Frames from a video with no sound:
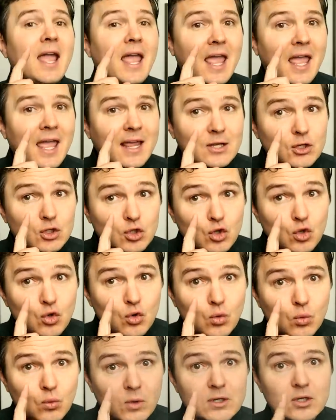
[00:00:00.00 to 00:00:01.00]
and
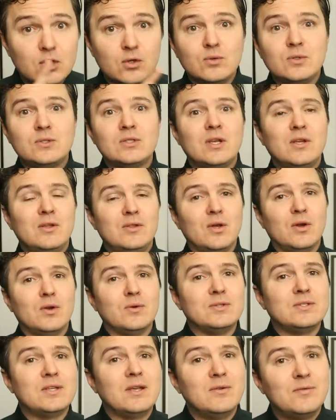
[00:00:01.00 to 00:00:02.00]
to reduce
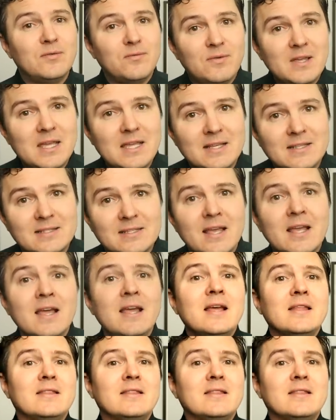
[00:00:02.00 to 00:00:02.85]
those fees,